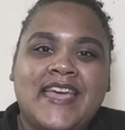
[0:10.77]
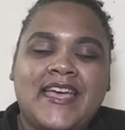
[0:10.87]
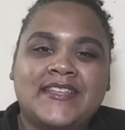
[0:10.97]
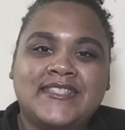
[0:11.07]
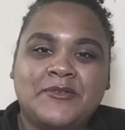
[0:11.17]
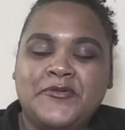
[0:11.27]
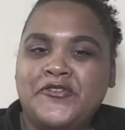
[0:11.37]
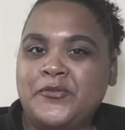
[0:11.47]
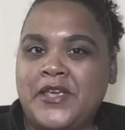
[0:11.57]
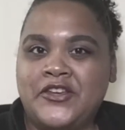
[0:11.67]
as some of
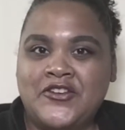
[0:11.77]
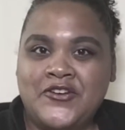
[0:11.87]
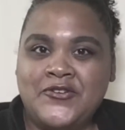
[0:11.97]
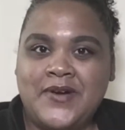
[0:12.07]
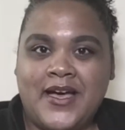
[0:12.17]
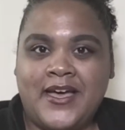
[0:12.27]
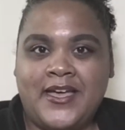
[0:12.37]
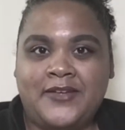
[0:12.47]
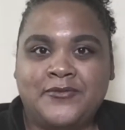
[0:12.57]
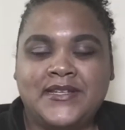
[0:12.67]
you may know,
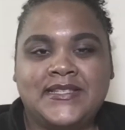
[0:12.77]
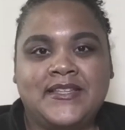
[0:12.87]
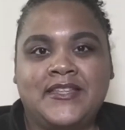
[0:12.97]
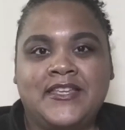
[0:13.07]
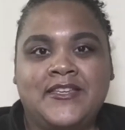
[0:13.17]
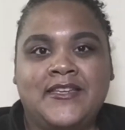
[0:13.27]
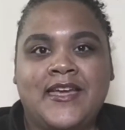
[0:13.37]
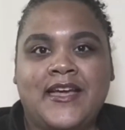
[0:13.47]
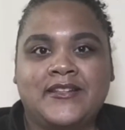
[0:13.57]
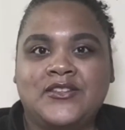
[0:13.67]
I recently
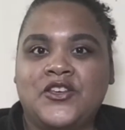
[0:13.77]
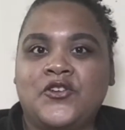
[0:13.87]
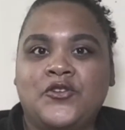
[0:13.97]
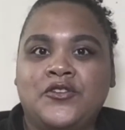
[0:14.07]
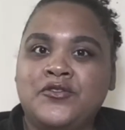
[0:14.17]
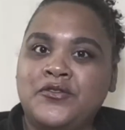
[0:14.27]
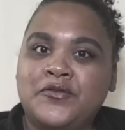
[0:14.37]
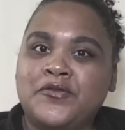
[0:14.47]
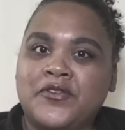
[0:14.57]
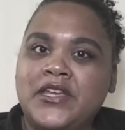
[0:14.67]
had to go
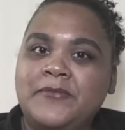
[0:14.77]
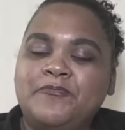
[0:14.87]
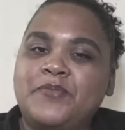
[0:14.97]
gluten-free